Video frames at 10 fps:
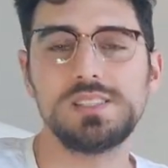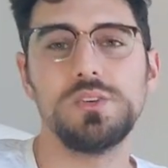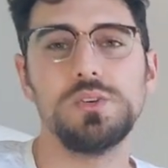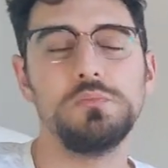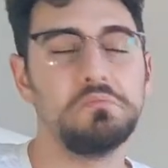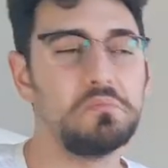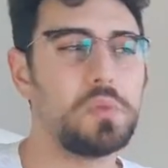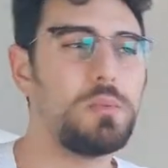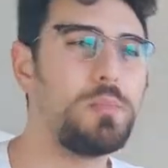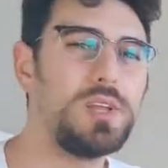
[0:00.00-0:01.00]
So
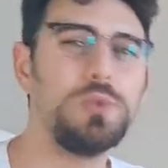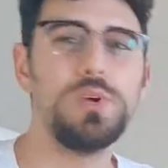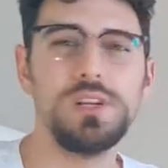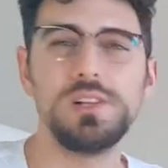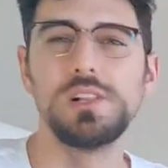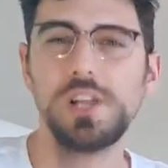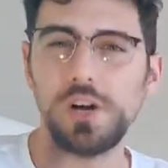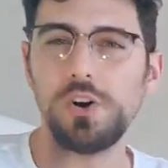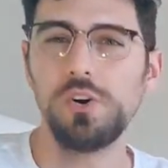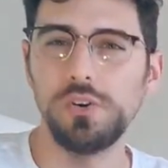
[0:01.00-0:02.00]
probably we'll
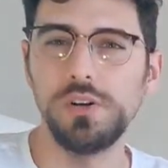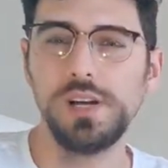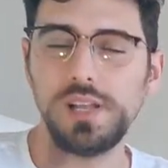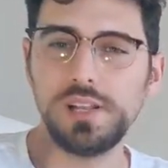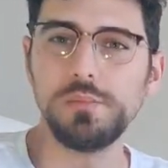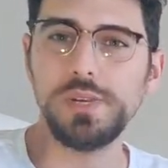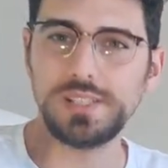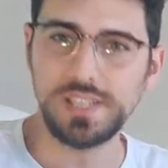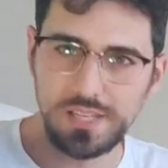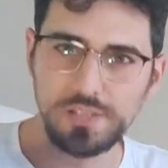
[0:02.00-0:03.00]
go a little
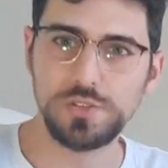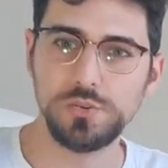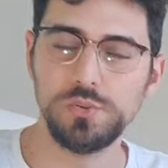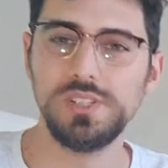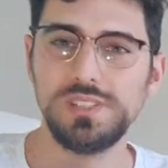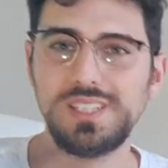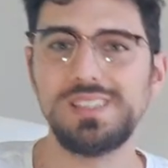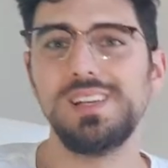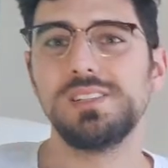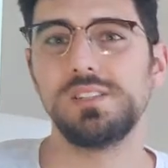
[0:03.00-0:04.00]
bit into the
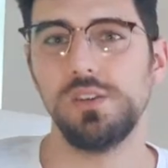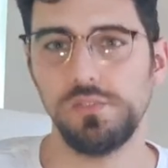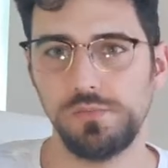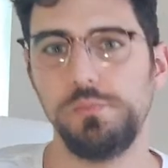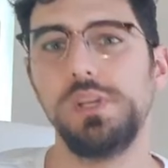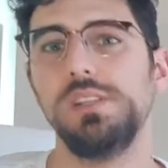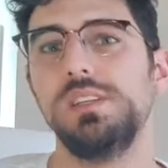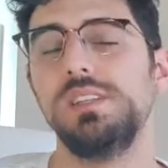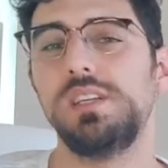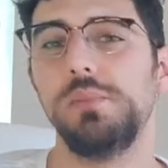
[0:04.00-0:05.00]
details of
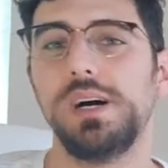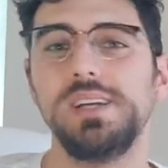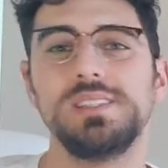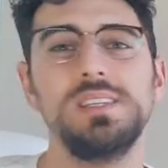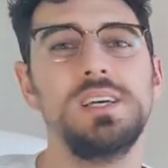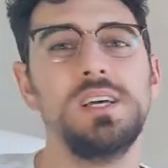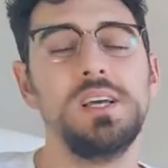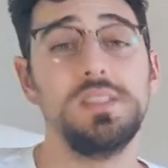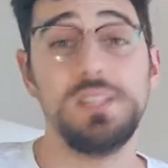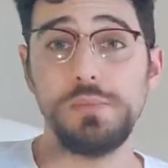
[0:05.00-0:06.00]
building the
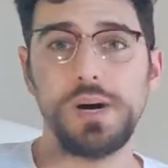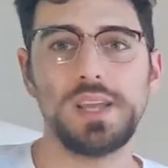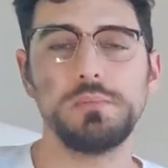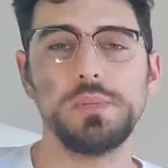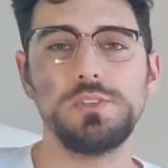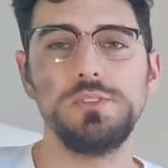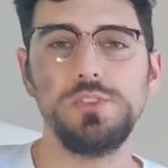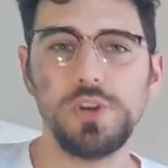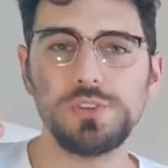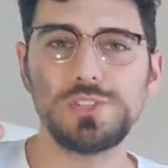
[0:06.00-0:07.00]
e-bike, but
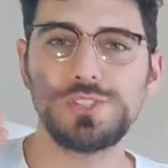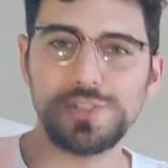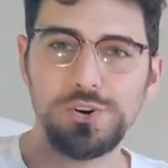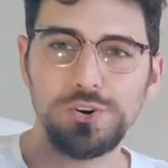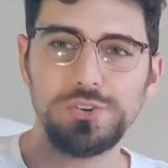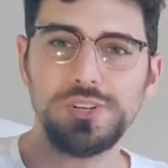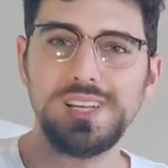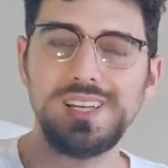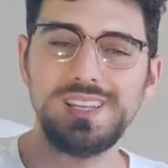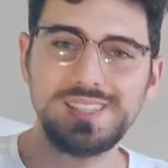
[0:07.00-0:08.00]
not so
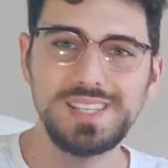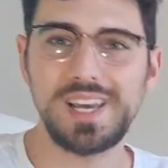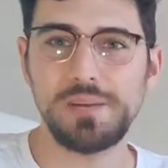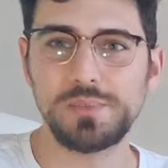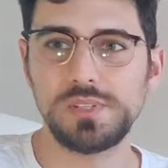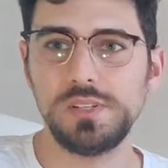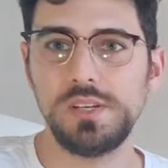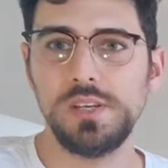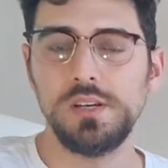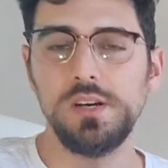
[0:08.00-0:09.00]
in-depth
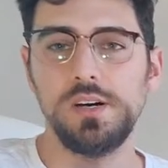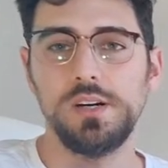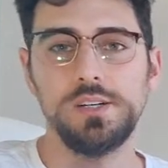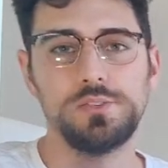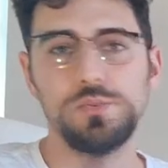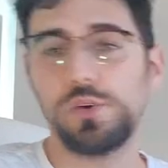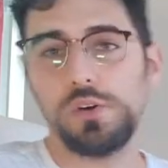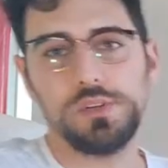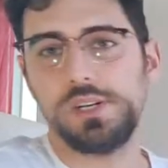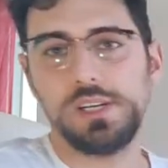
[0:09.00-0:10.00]
to
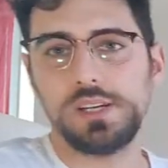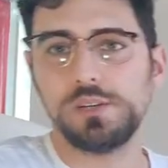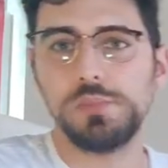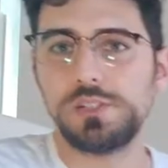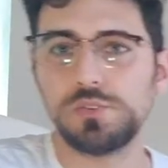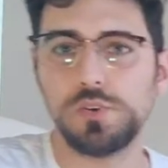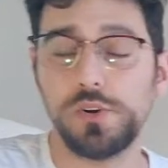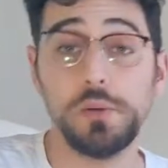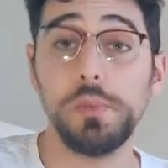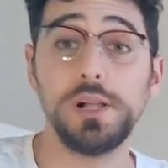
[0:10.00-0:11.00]
cover a complete tutorial.